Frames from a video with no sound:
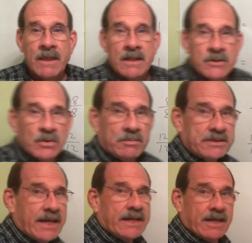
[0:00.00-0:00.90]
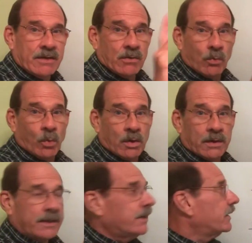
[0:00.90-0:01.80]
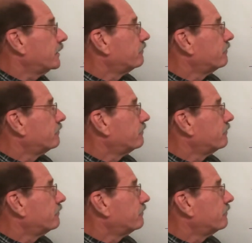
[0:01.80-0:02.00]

So I'm taking one